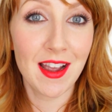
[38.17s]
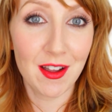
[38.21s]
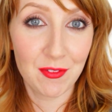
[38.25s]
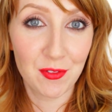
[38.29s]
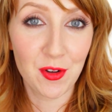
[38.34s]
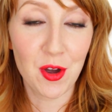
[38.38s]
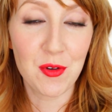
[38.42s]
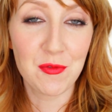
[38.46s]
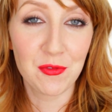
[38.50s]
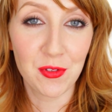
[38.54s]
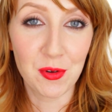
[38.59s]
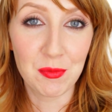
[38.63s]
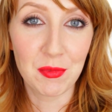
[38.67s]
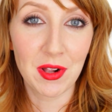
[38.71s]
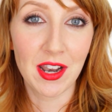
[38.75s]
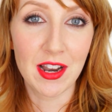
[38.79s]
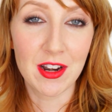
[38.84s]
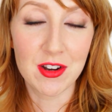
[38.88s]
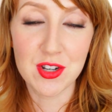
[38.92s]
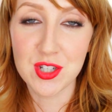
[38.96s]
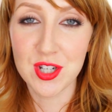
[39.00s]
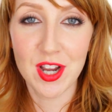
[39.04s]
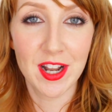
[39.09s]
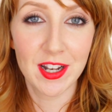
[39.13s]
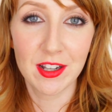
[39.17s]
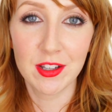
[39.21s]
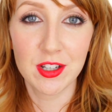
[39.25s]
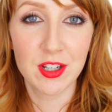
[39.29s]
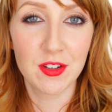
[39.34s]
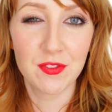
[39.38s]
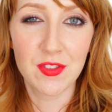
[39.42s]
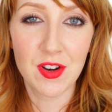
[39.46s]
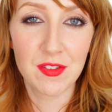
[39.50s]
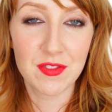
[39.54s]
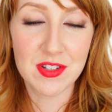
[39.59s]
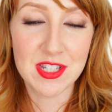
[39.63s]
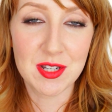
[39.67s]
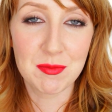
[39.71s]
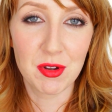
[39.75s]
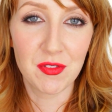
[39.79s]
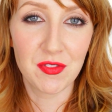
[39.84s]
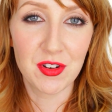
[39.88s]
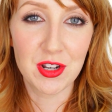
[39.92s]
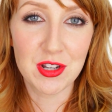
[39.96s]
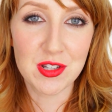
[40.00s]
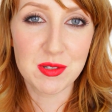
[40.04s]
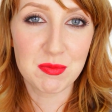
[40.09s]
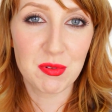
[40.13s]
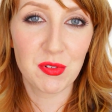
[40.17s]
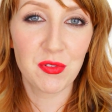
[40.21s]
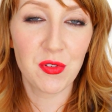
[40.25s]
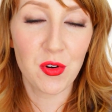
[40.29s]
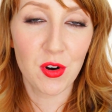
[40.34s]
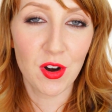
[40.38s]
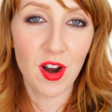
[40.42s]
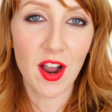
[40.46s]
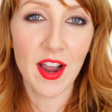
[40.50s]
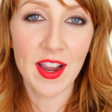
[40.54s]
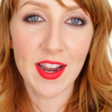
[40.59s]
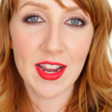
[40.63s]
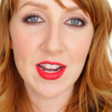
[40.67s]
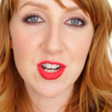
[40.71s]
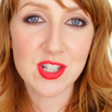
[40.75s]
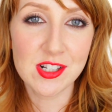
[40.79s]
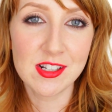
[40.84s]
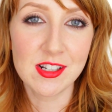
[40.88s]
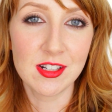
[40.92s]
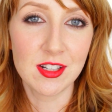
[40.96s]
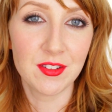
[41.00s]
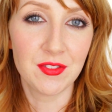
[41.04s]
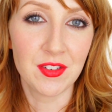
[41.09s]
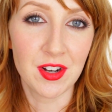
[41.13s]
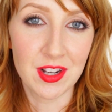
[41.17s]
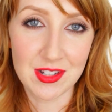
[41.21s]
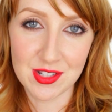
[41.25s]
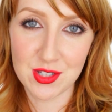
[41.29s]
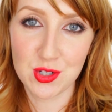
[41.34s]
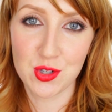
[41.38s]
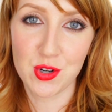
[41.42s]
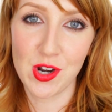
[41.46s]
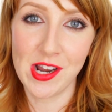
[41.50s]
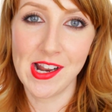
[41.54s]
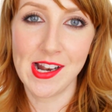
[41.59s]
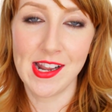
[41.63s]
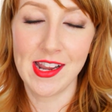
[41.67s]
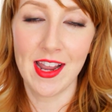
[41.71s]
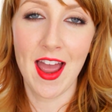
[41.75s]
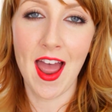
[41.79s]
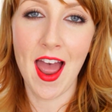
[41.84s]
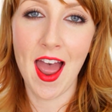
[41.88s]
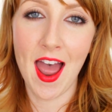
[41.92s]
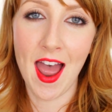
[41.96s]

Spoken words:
have come from Claire's channel and you've never seen my videos before, I actually live in Australia,